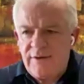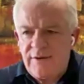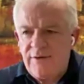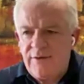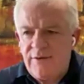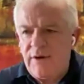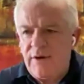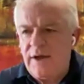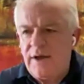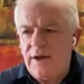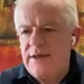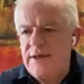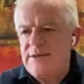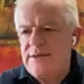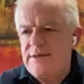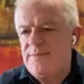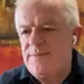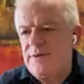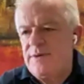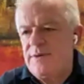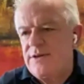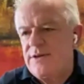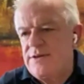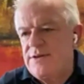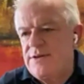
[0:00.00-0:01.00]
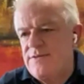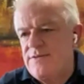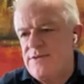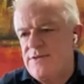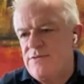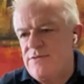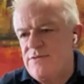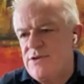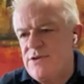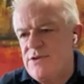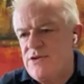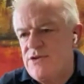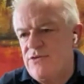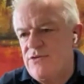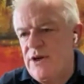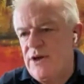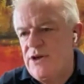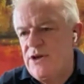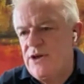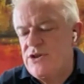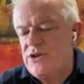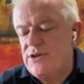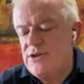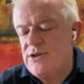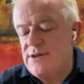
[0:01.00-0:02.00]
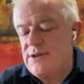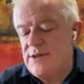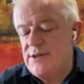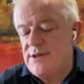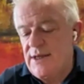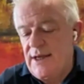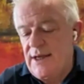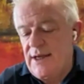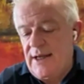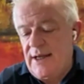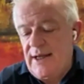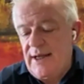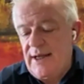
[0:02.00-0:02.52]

estate, right? Because of the restrictions.